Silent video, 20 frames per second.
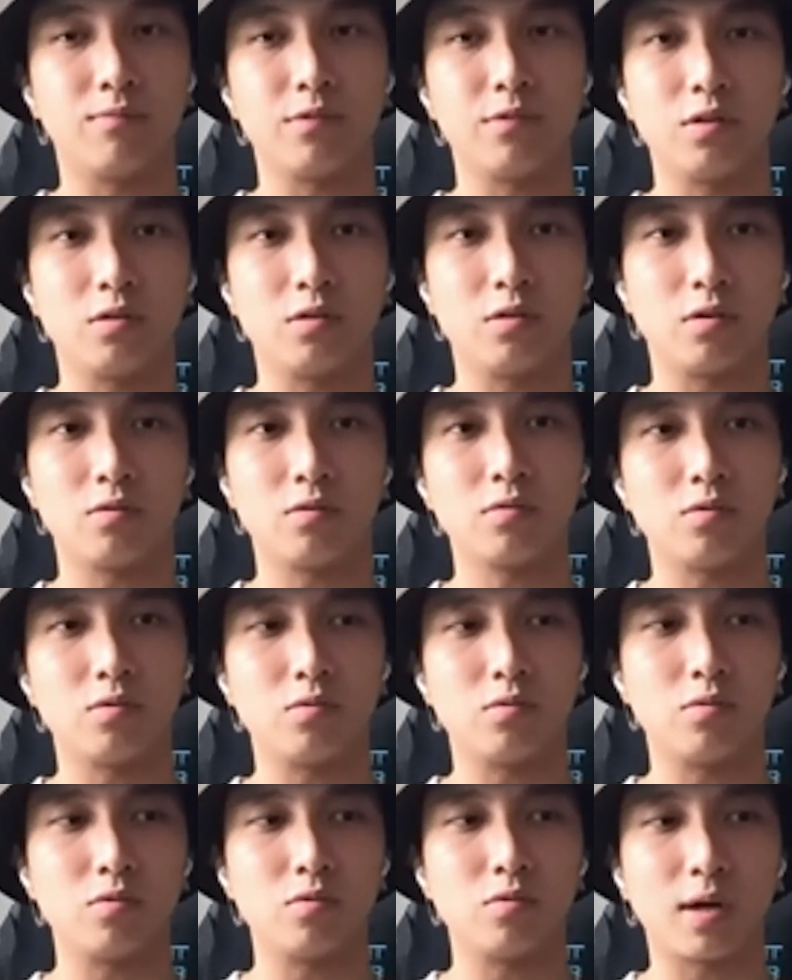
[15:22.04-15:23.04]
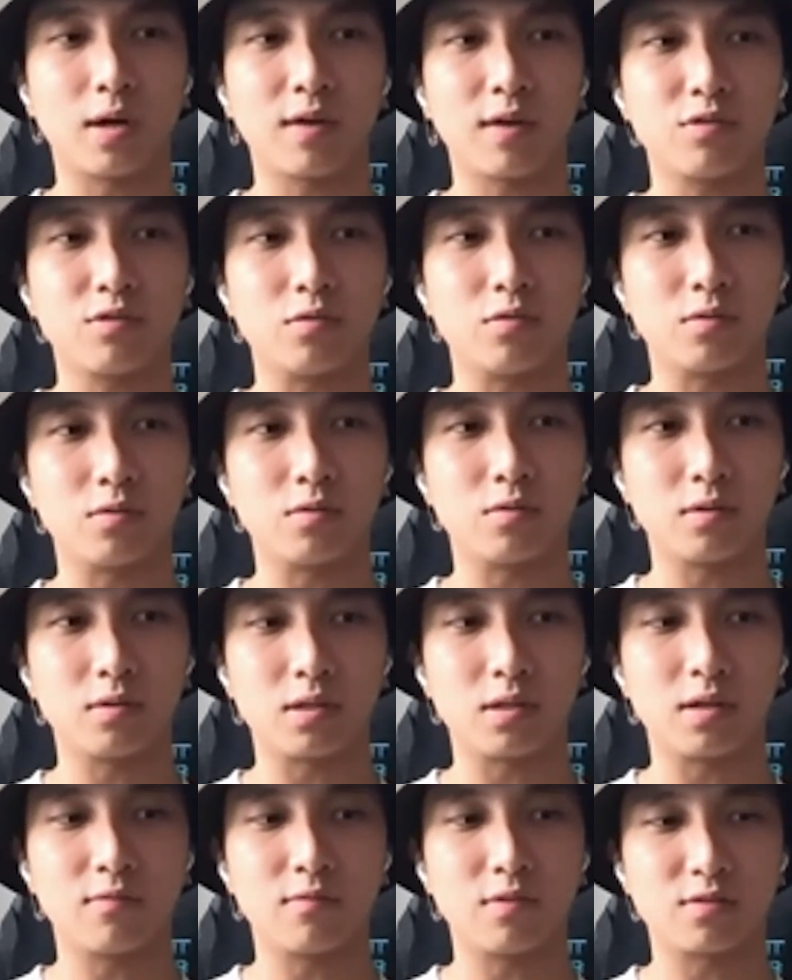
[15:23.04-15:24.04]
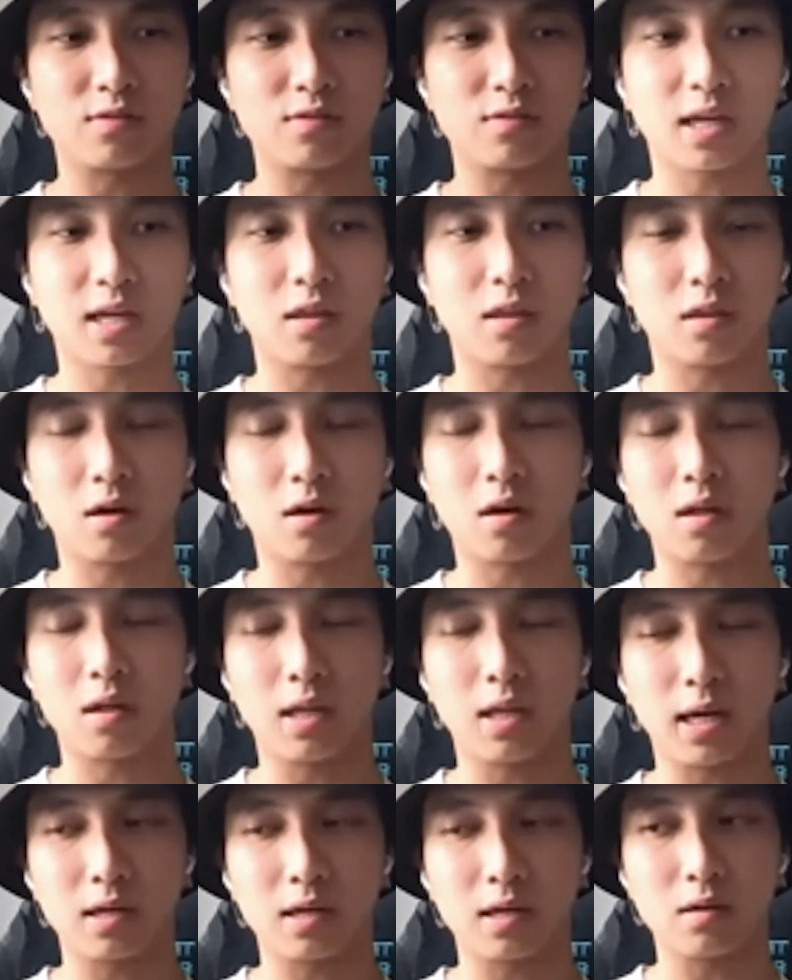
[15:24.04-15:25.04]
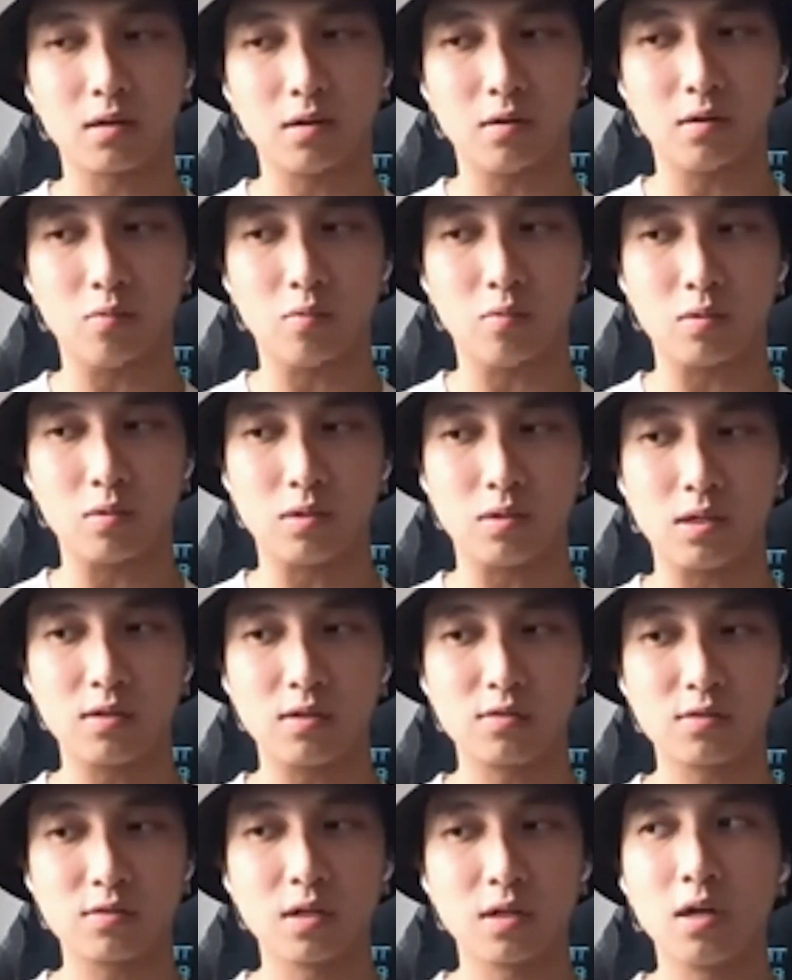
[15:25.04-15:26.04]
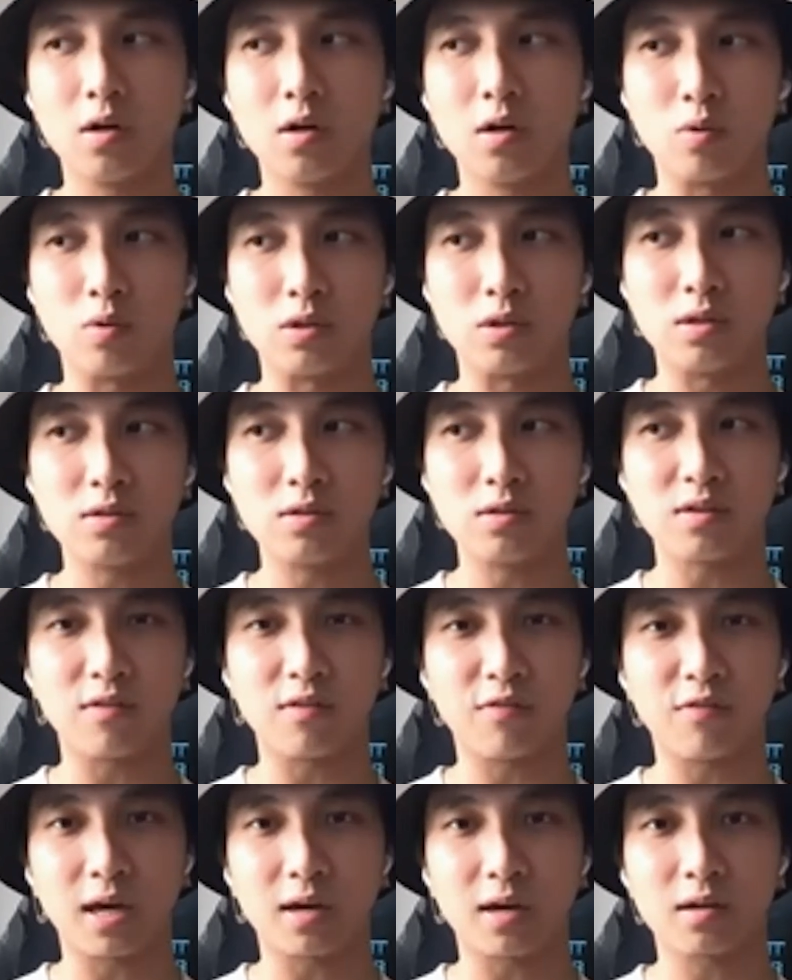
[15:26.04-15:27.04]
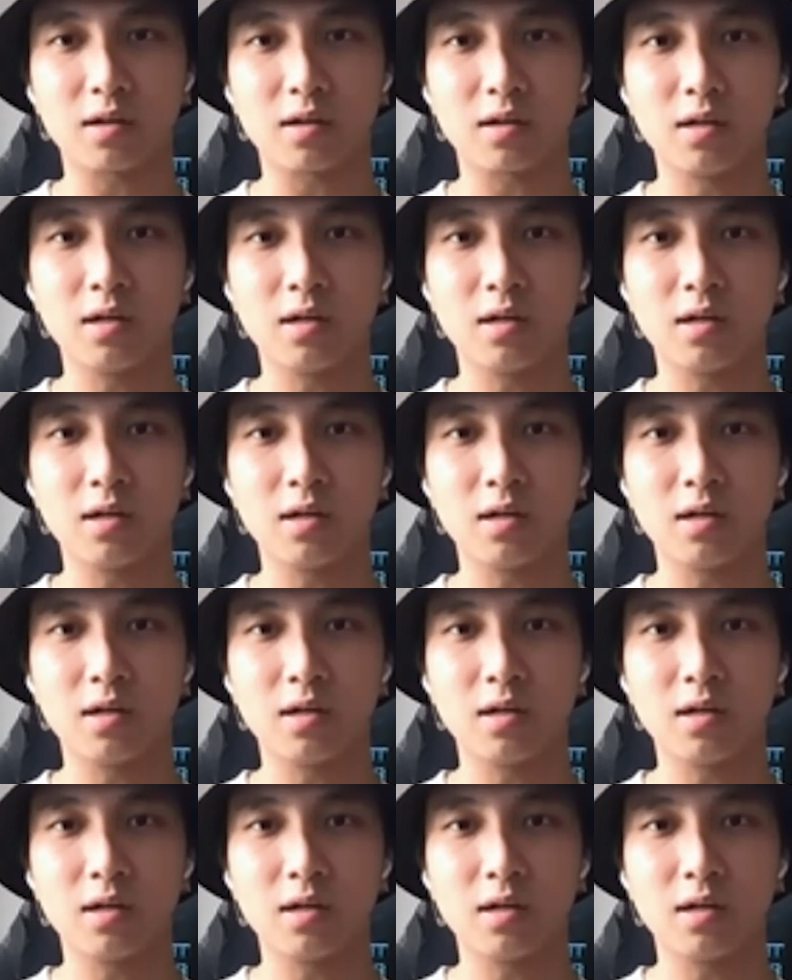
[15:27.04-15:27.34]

you have to give a second thought, like, will this affect